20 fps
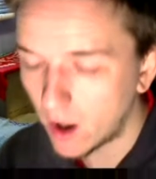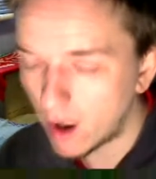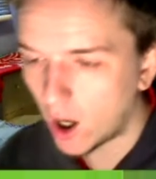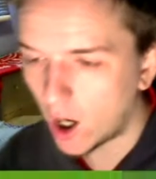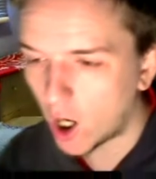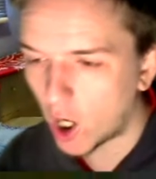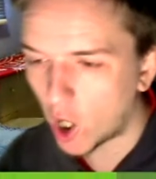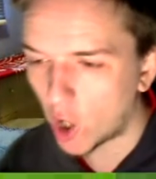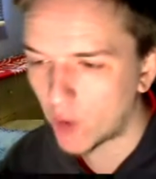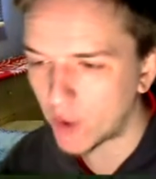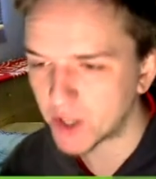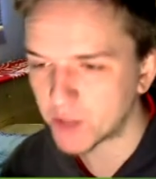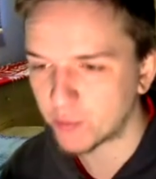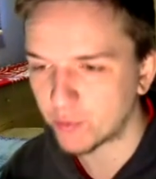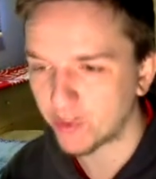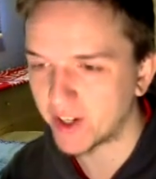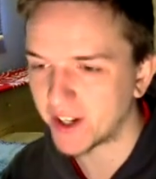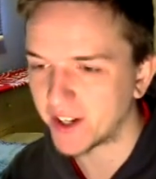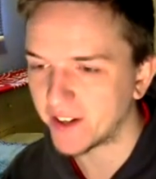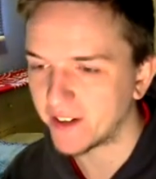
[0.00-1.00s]
Oh, that's
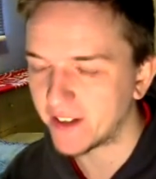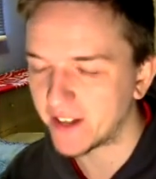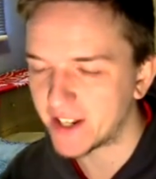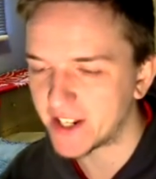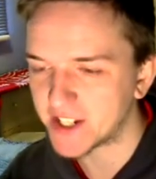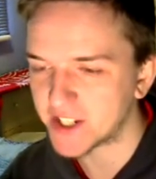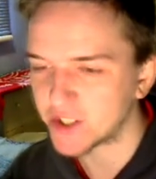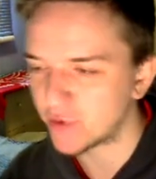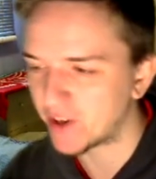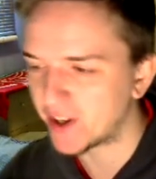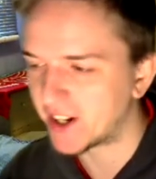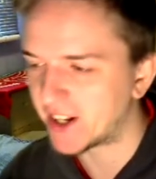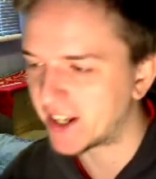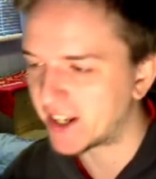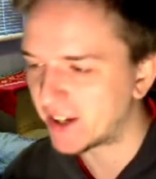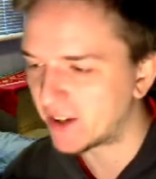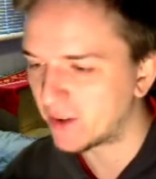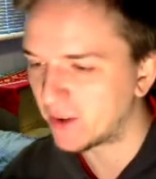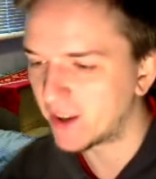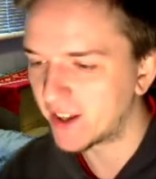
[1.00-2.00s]
brilliant. And it's
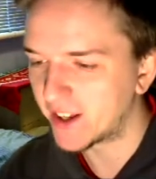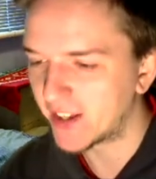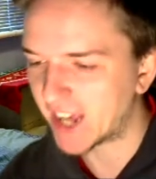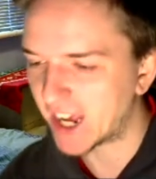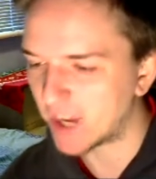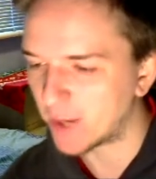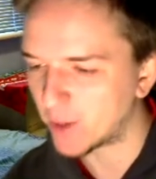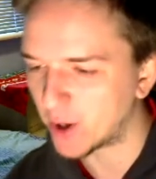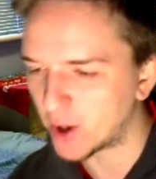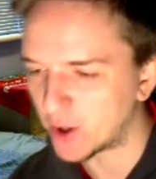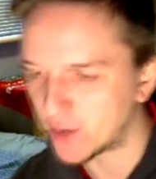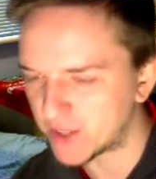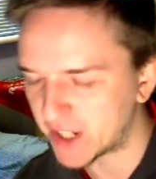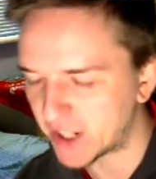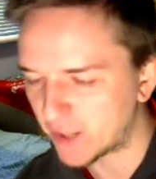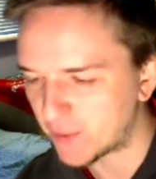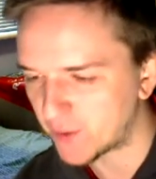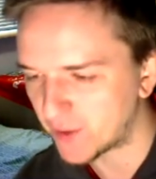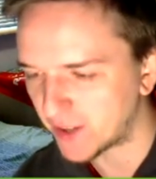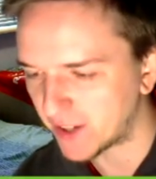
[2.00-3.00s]
3-0. Game over,
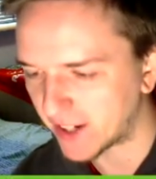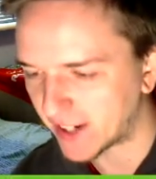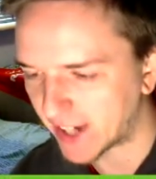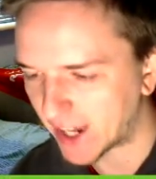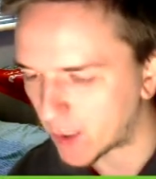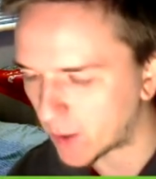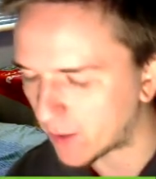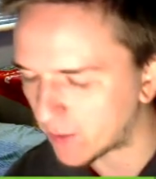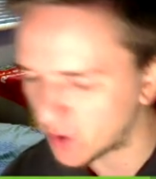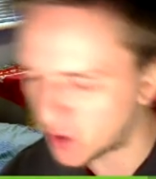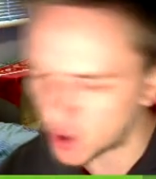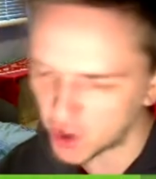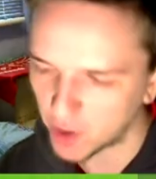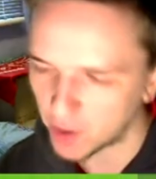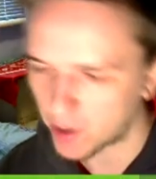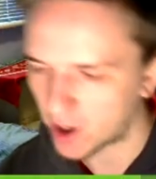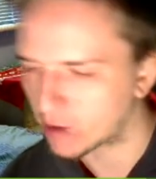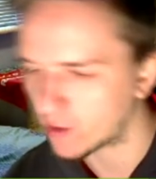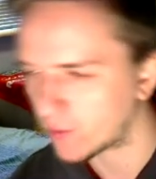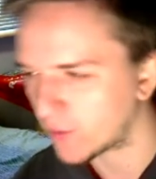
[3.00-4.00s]
definitely. Now, I've knocked the
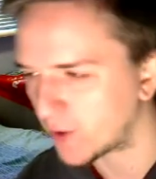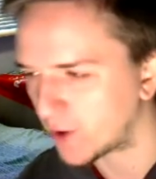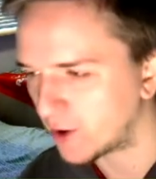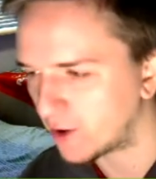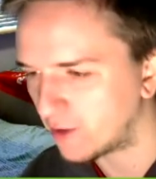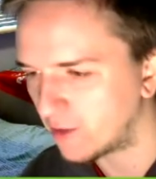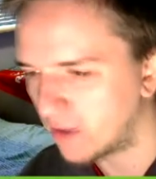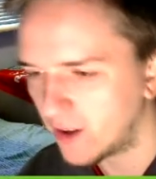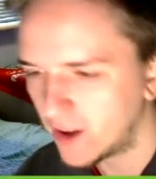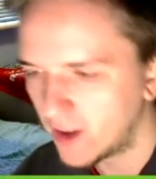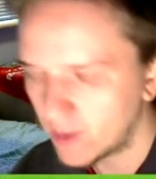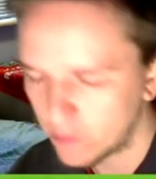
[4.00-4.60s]
microphone.